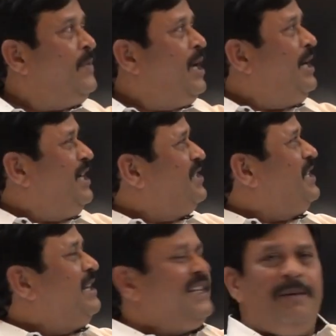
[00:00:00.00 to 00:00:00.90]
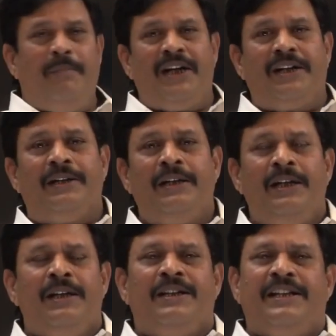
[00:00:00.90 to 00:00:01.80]
And it's nothing but
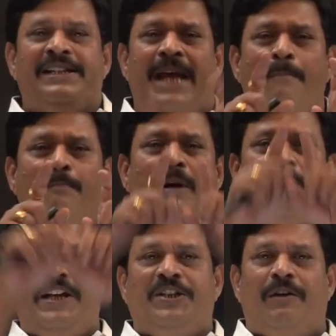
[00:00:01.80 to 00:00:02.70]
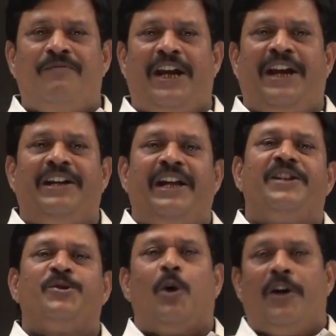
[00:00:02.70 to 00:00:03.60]
the sample piece of the entire
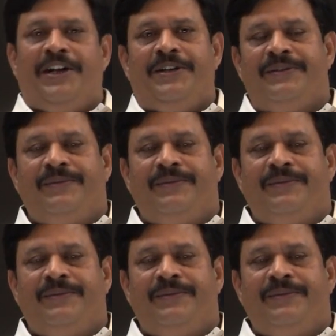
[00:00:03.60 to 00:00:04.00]
solid.